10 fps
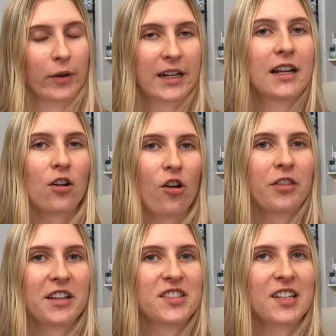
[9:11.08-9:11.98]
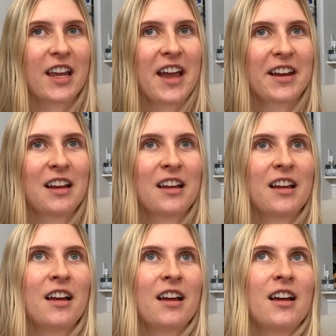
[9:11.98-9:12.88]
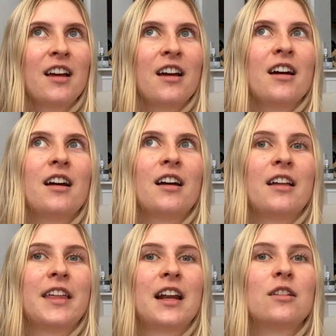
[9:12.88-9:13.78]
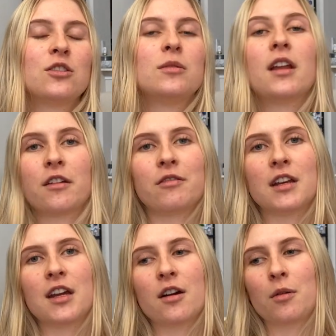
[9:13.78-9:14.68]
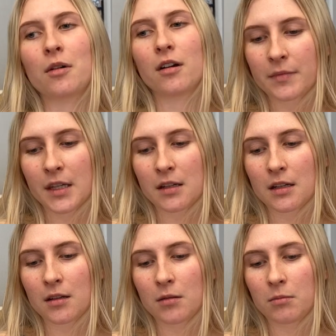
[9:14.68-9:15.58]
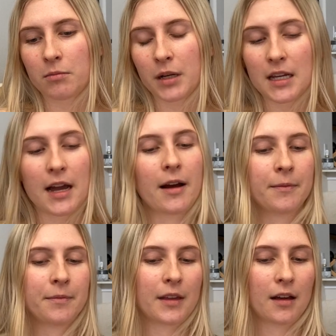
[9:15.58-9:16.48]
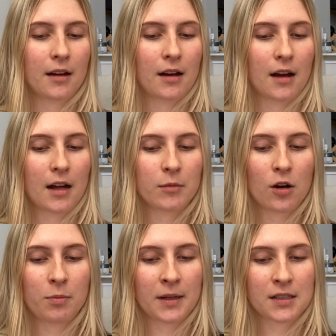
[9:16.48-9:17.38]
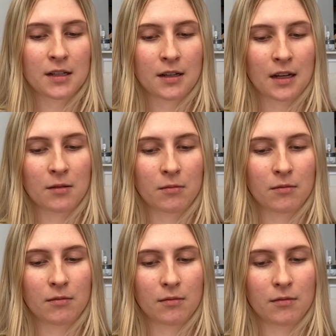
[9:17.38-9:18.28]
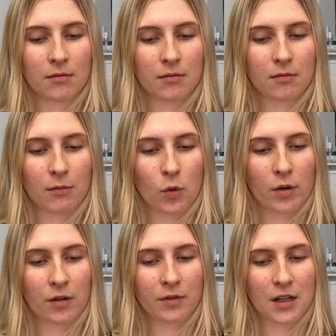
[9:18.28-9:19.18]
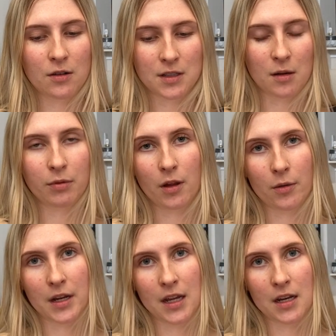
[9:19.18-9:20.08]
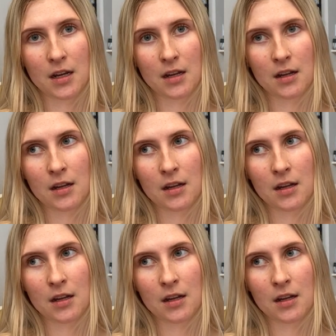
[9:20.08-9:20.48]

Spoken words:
reading all this again, then I'll do another video. But yeah, I'm hoping to get more videos uploaded.